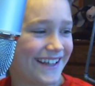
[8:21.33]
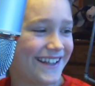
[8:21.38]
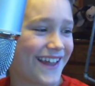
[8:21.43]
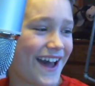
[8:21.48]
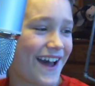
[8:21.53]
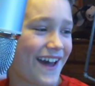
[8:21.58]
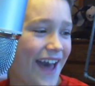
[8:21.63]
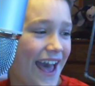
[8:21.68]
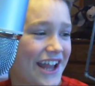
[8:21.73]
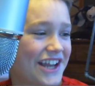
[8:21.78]

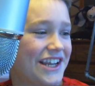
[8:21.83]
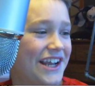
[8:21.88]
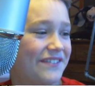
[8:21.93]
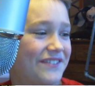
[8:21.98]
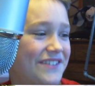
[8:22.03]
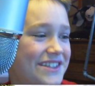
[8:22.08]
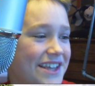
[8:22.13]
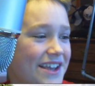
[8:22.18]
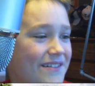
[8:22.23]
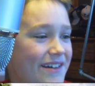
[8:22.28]
that i not have
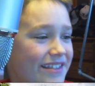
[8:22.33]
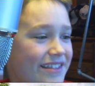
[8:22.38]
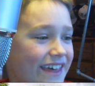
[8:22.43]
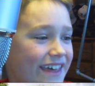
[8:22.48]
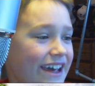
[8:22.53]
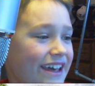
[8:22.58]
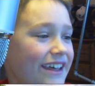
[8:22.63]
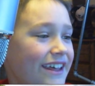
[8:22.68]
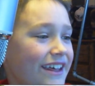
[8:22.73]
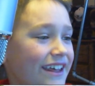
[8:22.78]
to say about
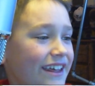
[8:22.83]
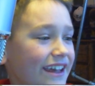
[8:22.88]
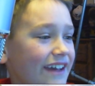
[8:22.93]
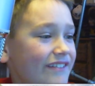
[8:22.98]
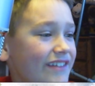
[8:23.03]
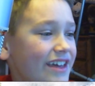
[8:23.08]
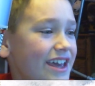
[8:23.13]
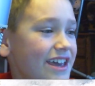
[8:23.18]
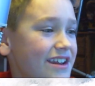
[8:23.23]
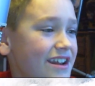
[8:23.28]
that and
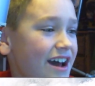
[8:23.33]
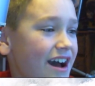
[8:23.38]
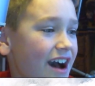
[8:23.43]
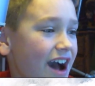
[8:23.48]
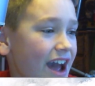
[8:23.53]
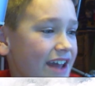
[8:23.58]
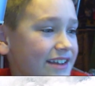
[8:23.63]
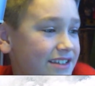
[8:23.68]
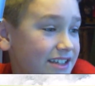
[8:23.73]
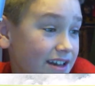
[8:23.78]
then
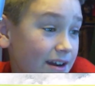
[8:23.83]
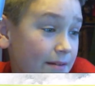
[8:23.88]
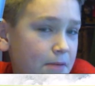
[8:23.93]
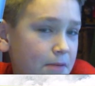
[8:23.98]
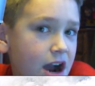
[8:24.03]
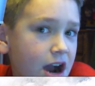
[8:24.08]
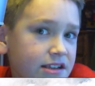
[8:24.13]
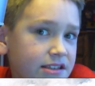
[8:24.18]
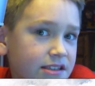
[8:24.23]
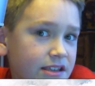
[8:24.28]
i did
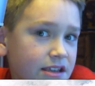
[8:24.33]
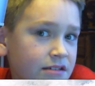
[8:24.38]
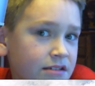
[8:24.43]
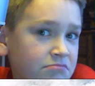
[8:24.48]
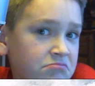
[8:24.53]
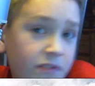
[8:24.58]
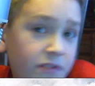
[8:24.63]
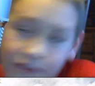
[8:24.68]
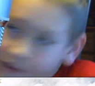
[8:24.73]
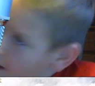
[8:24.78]
unbox it
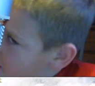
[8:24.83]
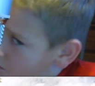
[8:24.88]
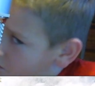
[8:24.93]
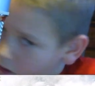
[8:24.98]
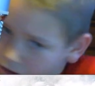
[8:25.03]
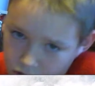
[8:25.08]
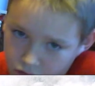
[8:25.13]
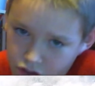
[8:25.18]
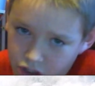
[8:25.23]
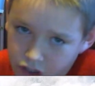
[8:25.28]
if you guys
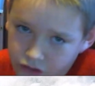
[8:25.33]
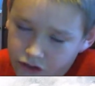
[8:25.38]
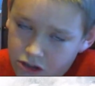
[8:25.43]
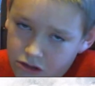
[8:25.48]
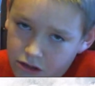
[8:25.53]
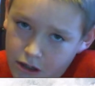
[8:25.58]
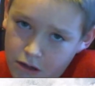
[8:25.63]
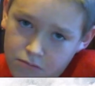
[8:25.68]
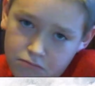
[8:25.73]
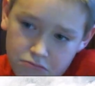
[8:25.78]
want to go check that
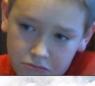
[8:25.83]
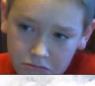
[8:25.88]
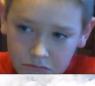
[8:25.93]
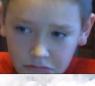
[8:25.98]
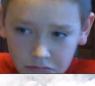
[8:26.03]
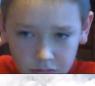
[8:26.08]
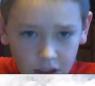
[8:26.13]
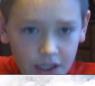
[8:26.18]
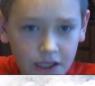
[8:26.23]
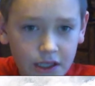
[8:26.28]
out
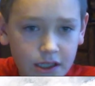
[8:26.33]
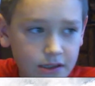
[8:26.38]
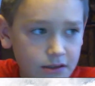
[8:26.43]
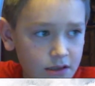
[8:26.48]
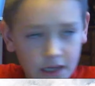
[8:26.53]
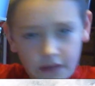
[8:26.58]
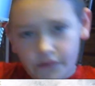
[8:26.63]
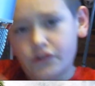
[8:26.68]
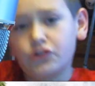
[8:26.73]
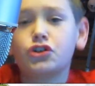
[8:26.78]
link
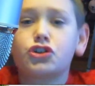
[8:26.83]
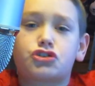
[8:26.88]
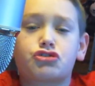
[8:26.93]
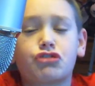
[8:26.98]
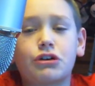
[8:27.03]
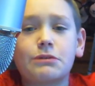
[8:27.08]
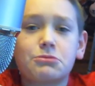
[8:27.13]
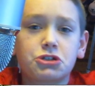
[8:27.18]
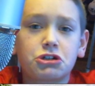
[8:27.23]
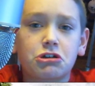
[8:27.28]
in the
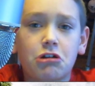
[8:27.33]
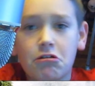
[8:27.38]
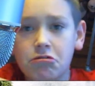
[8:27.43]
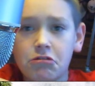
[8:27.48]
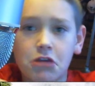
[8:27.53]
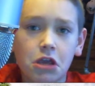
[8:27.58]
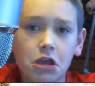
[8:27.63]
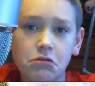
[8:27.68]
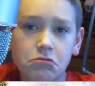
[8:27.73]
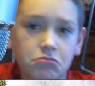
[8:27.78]
description i
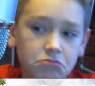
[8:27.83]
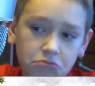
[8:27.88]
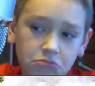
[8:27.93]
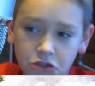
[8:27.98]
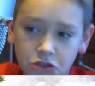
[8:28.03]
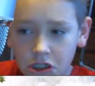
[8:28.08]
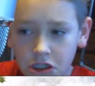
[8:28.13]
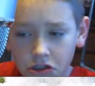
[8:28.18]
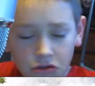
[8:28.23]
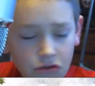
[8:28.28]
think
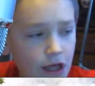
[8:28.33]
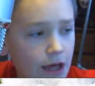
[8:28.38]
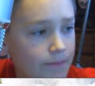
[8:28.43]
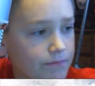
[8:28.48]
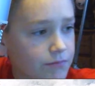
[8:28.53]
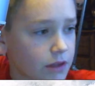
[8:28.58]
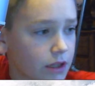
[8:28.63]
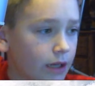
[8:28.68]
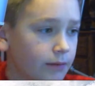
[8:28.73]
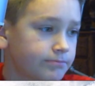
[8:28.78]
can i do that
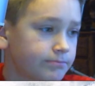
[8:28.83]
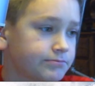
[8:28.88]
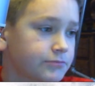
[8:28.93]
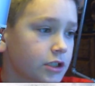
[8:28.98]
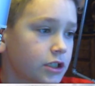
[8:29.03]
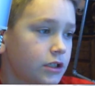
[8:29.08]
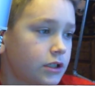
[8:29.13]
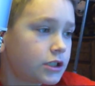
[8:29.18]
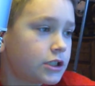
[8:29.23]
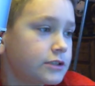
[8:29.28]
yep
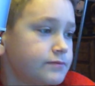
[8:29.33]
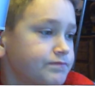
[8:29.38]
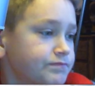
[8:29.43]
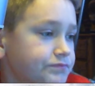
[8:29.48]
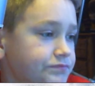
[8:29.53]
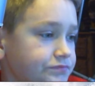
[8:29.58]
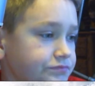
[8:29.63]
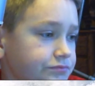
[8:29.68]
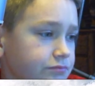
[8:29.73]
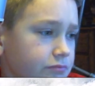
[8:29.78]

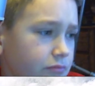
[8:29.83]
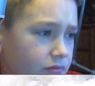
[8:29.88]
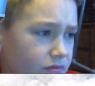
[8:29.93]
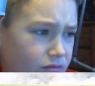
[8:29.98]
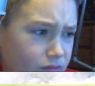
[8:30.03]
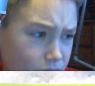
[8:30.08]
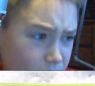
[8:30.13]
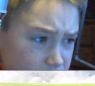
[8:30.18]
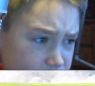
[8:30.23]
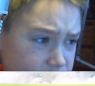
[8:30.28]

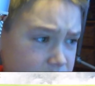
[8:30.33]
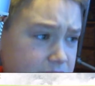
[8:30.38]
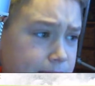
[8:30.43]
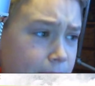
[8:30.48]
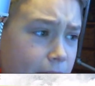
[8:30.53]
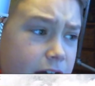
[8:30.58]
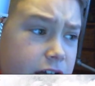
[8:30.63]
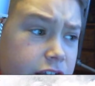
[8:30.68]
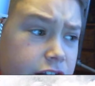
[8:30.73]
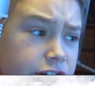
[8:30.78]
and then
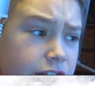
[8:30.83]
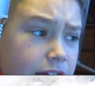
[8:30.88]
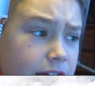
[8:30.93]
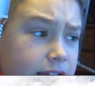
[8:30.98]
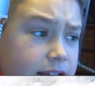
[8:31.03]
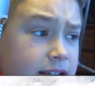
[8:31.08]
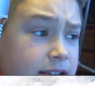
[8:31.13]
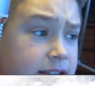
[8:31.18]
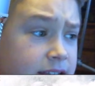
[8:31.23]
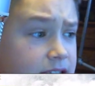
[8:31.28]
smiley
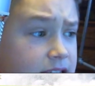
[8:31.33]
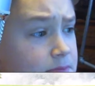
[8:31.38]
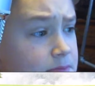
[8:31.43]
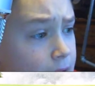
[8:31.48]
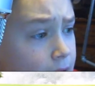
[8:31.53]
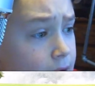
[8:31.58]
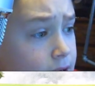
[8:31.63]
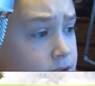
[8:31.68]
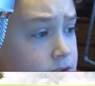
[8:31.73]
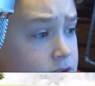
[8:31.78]
crack says
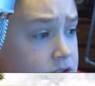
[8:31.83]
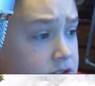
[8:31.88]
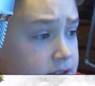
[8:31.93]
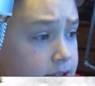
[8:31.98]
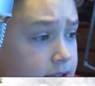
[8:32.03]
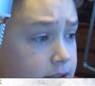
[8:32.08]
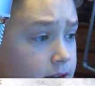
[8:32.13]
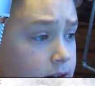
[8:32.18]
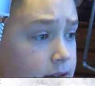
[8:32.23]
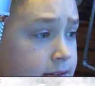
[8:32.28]
back to
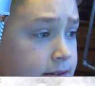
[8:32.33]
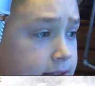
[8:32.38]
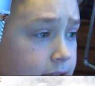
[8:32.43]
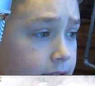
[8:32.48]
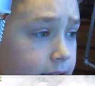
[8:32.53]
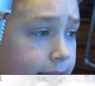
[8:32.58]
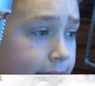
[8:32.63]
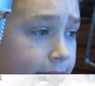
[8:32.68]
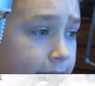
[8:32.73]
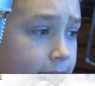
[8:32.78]
Z-
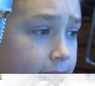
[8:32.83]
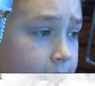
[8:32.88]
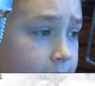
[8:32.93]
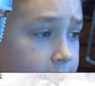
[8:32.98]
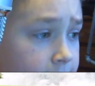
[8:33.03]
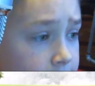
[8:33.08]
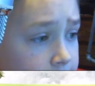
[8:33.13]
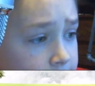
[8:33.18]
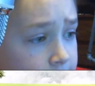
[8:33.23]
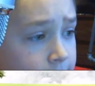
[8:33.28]
that
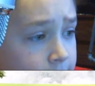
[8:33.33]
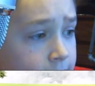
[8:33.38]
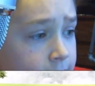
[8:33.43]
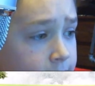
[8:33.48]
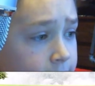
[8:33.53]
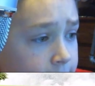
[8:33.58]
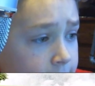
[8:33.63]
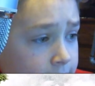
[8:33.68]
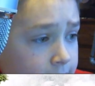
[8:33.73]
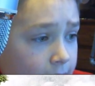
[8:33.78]

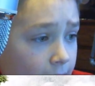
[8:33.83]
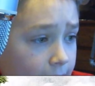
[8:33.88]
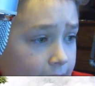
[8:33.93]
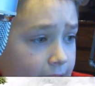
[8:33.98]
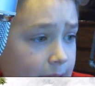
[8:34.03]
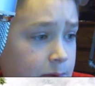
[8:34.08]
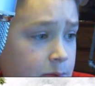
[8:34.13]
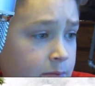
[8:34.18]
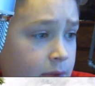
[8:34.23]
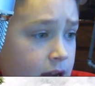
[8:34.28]

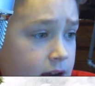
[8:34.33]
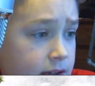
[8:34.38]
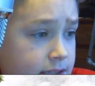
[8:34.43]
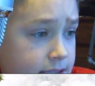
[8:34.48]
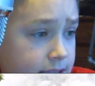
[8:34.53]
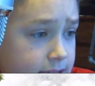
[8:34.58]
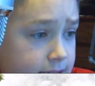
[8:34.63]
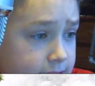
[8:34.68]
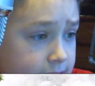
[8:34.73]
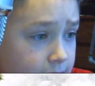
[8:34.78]
gaming
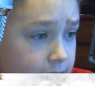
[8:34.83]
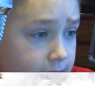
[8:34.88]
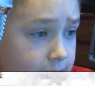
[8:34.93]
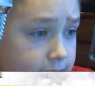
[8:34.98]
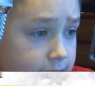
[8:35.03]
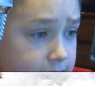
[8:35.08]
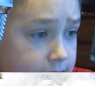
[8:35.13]
mouse isn't anything